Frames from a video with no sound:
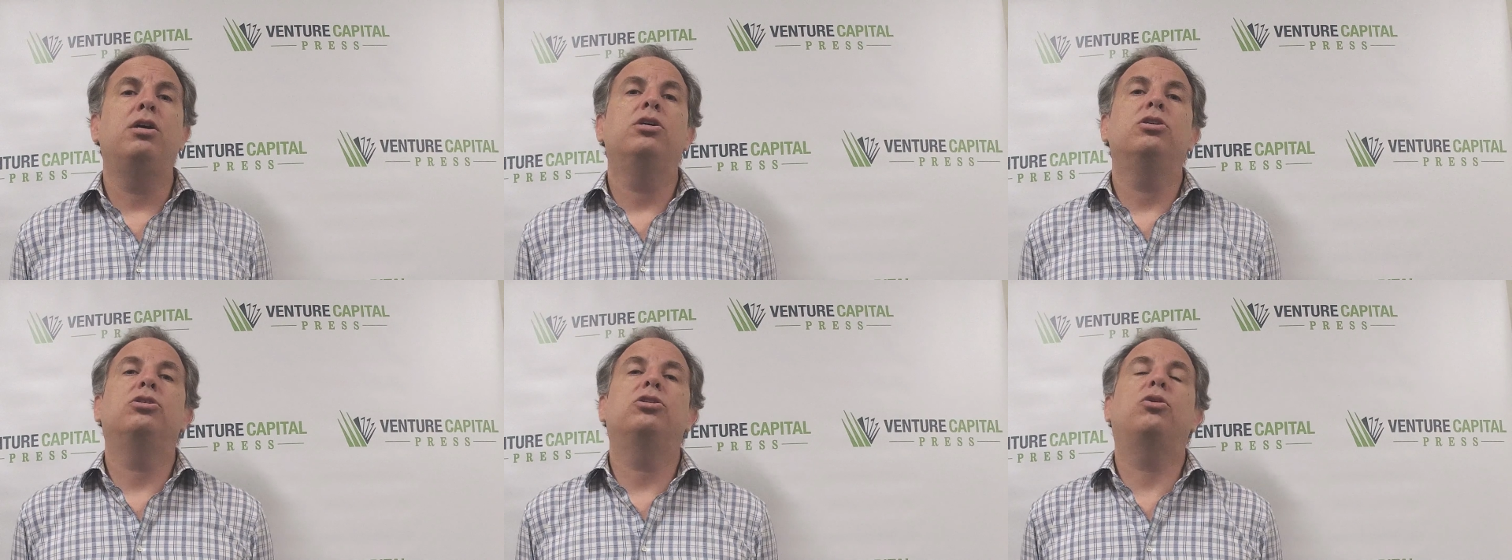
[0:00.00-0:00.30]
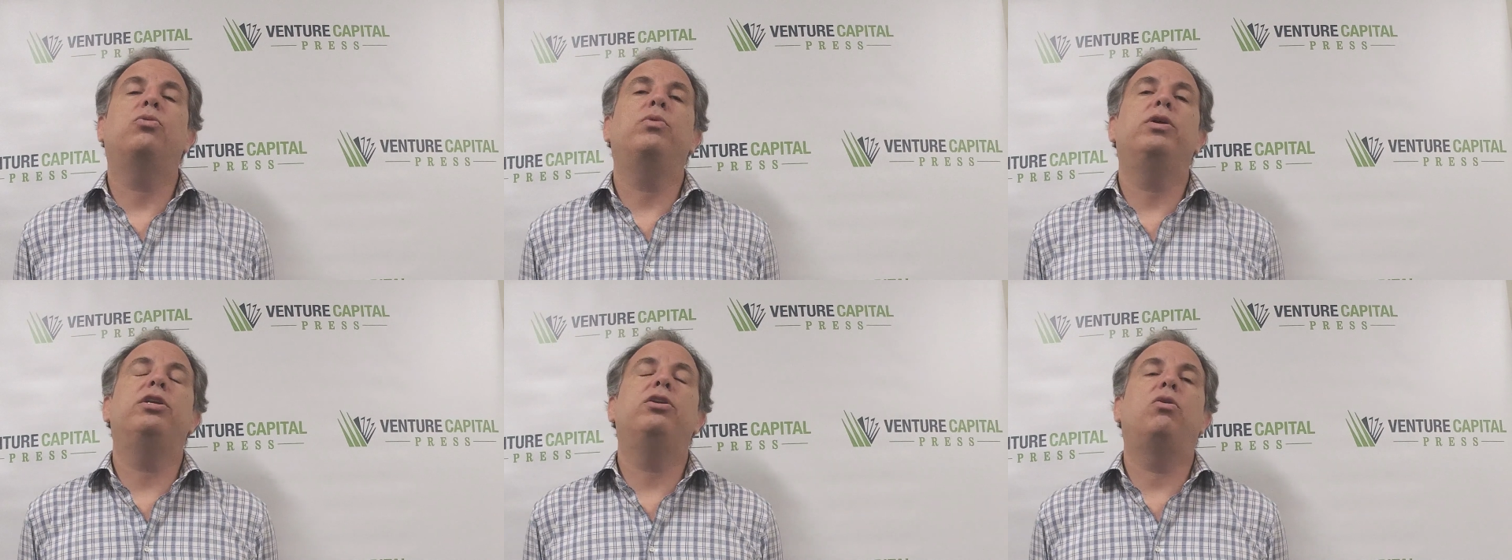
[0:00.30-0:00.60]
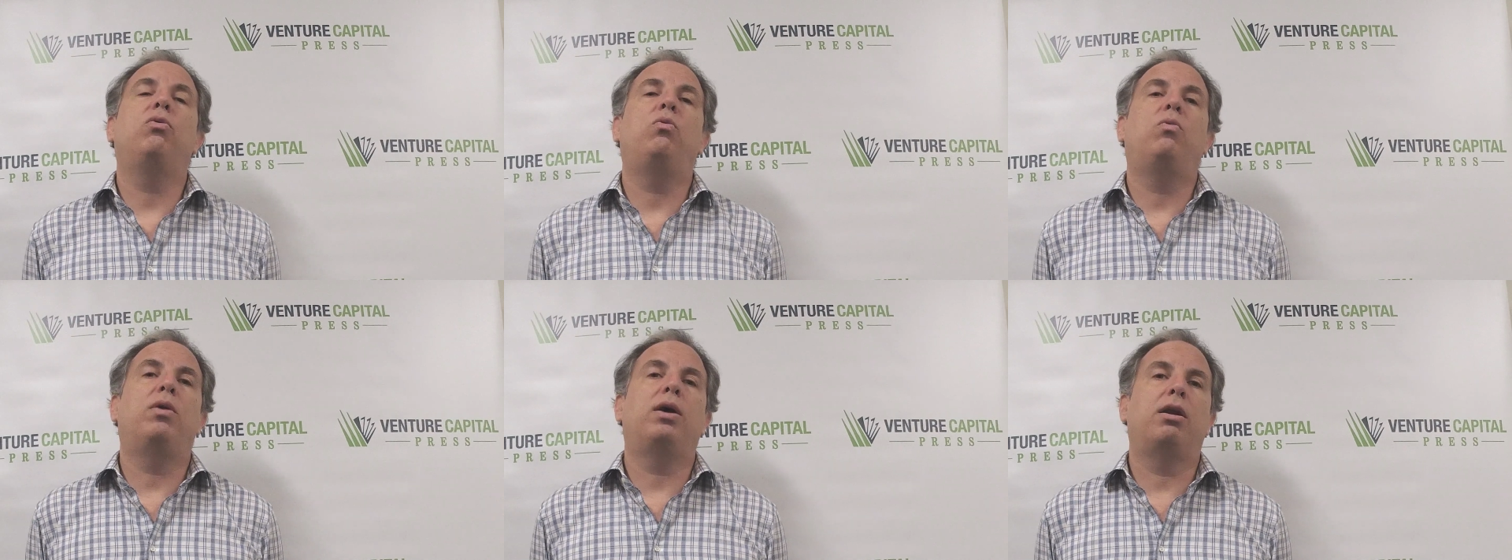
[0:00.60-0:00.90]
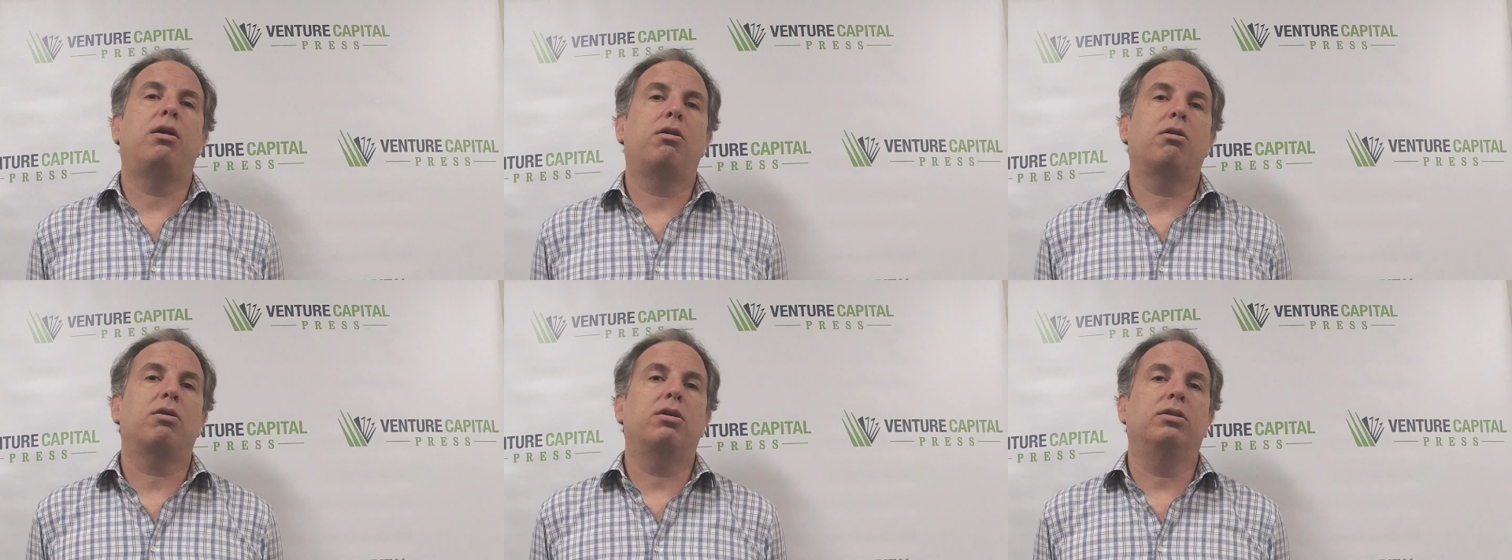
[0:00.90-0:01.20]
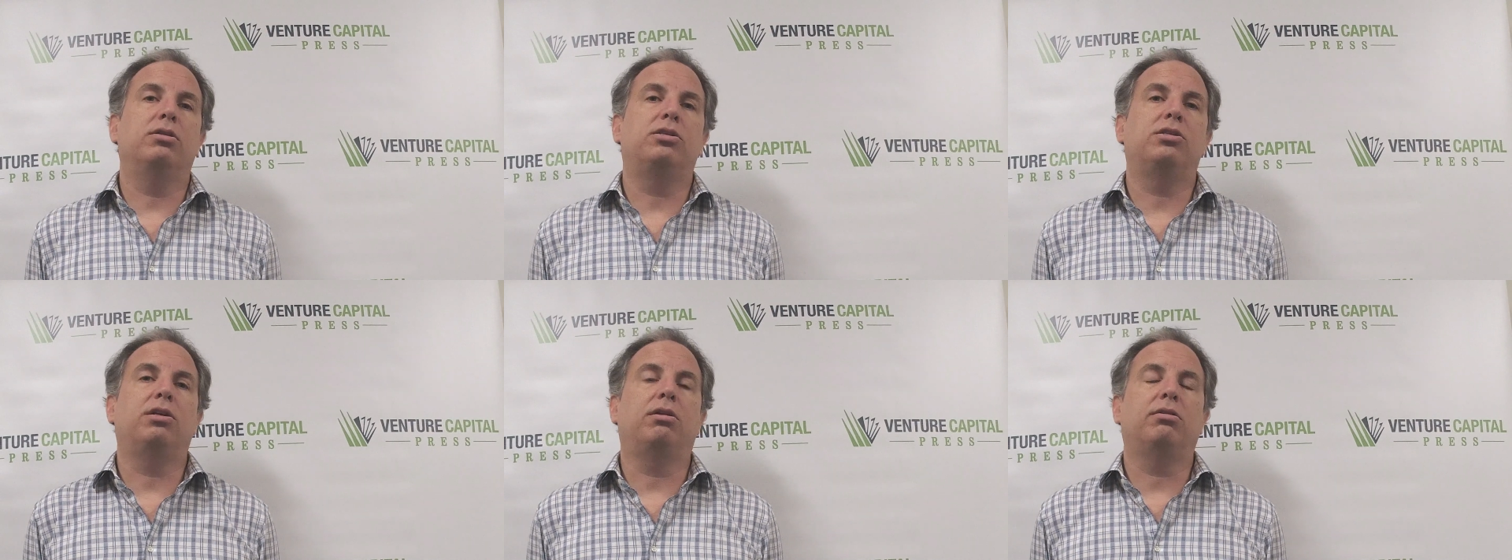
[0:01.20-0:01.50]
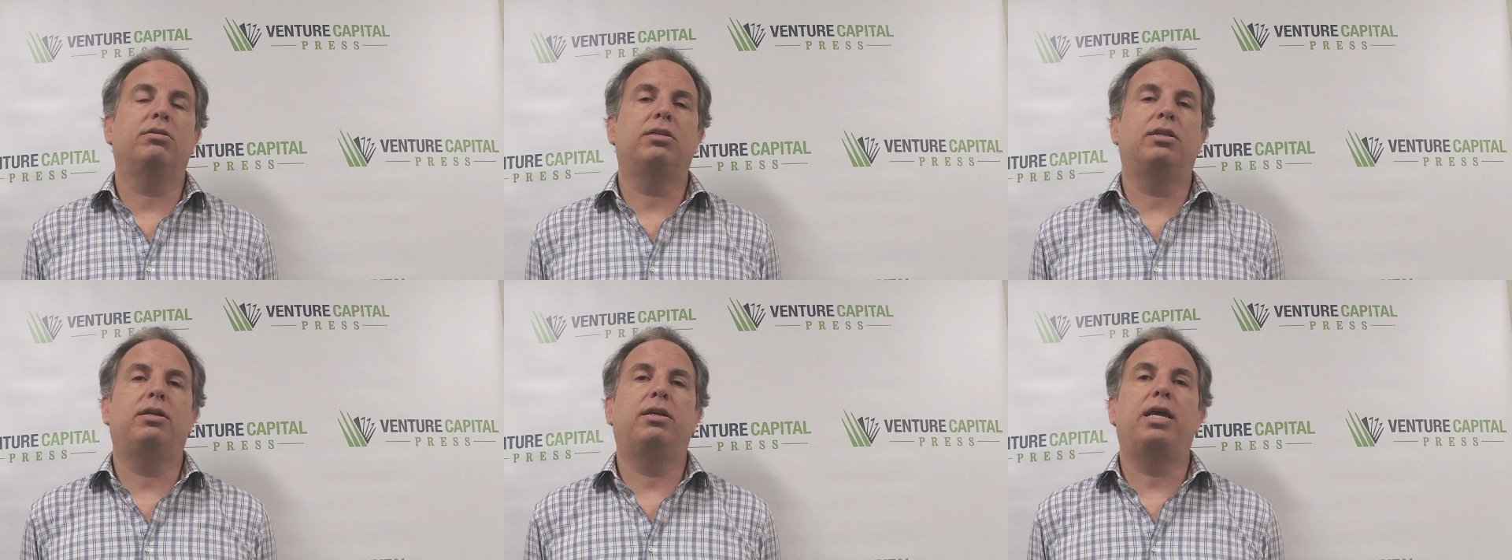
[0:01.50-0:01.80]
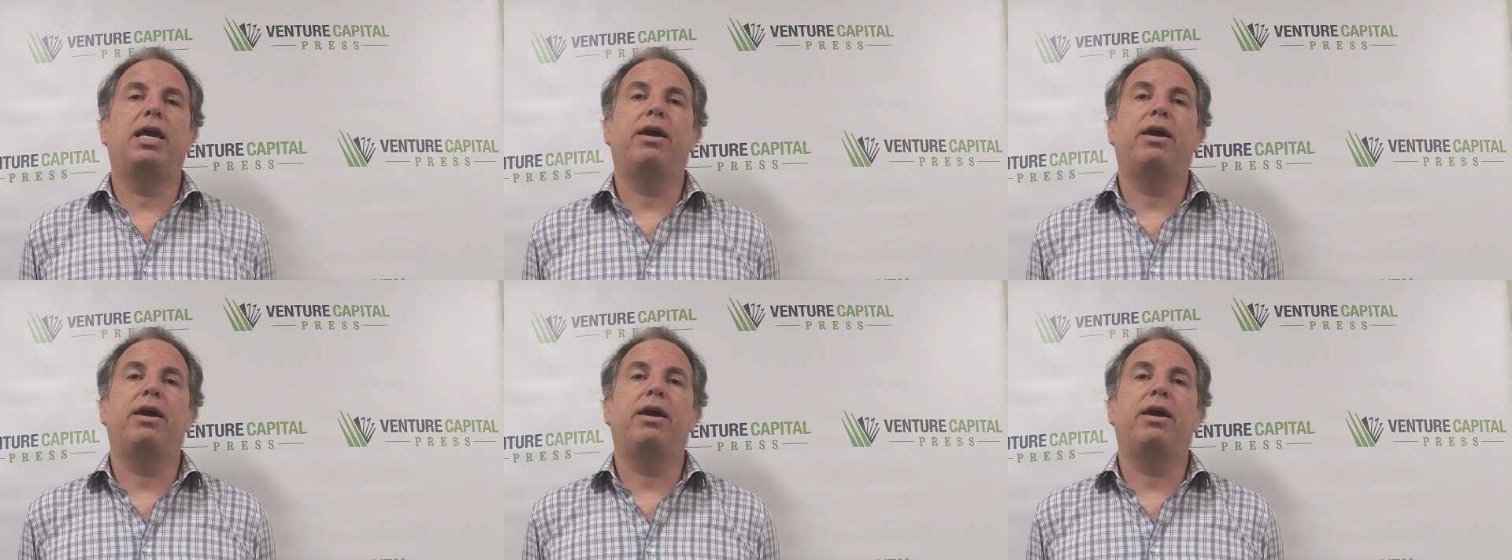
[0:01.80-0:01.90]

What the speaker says: So we don't want our consultant